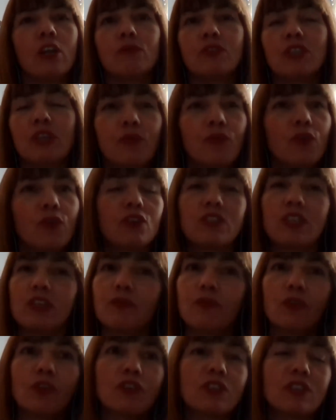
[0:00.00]

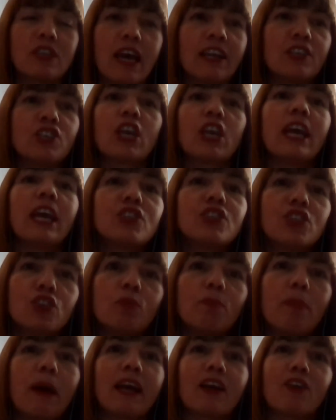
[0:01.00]
different
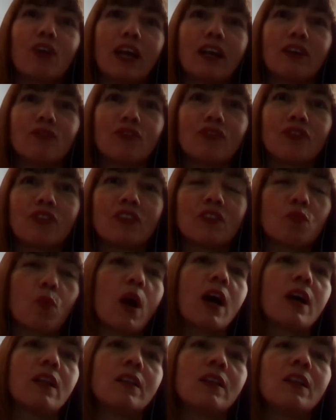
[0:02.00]
educational backgrounds, as
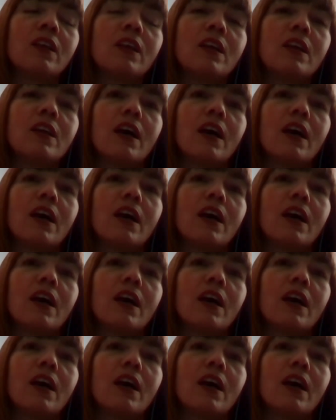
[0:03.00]
well